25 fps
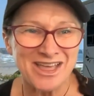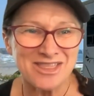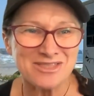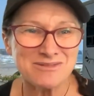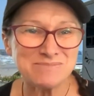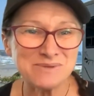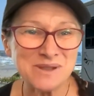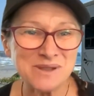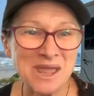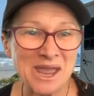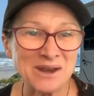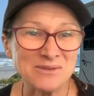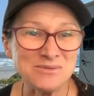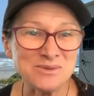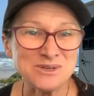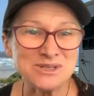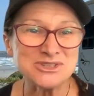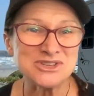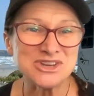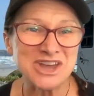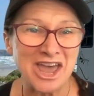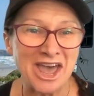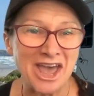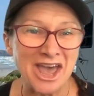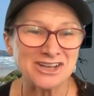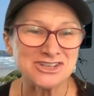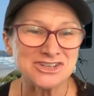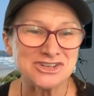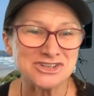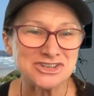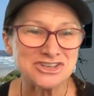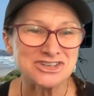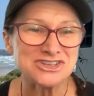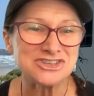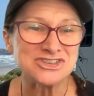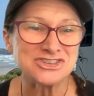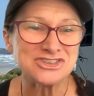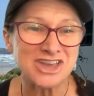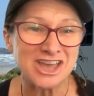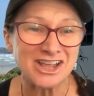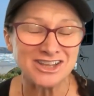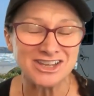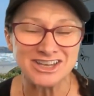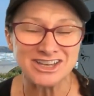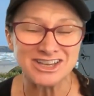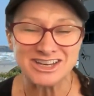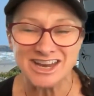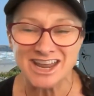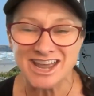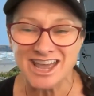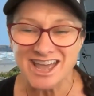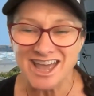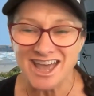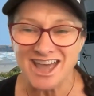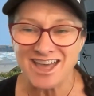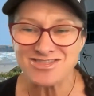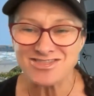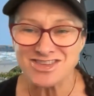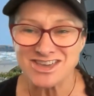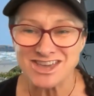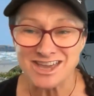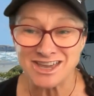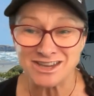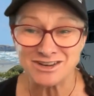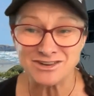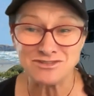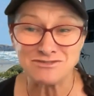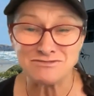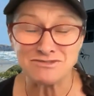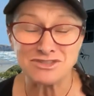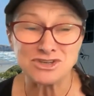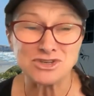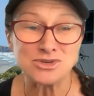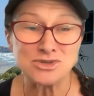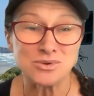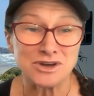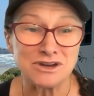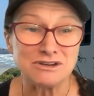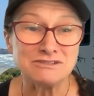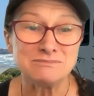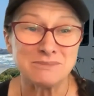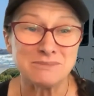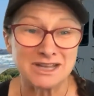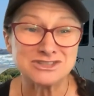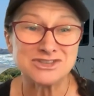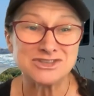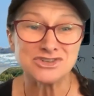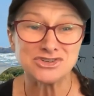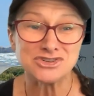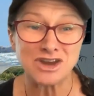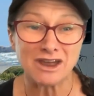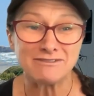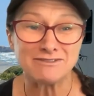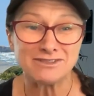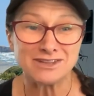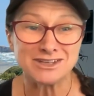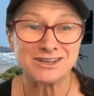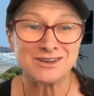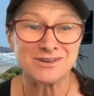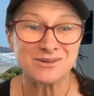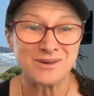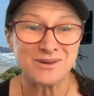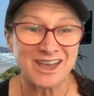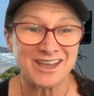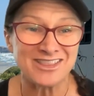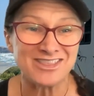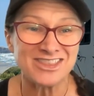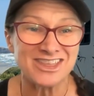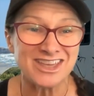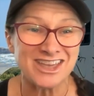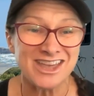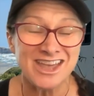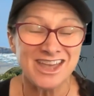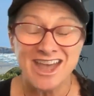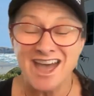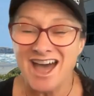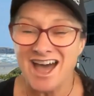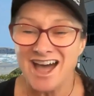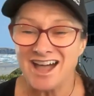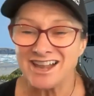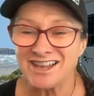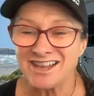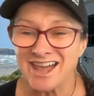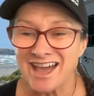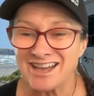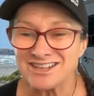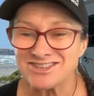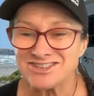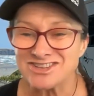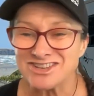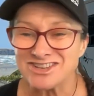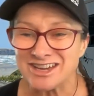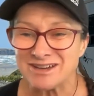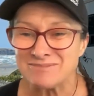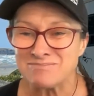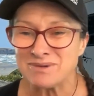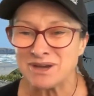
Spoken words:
the plan was to actually sell it at the end of the 12 months traveling around the Alaska,